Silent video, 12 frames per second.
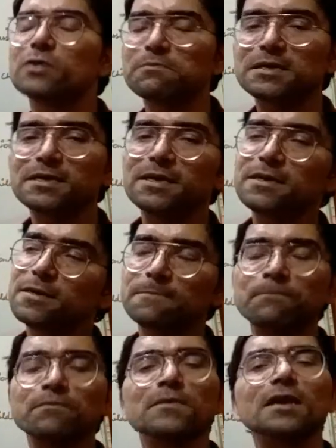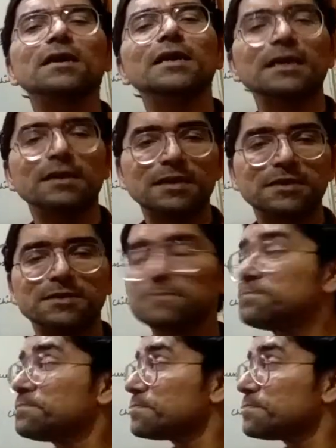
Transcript: represent the cunningness.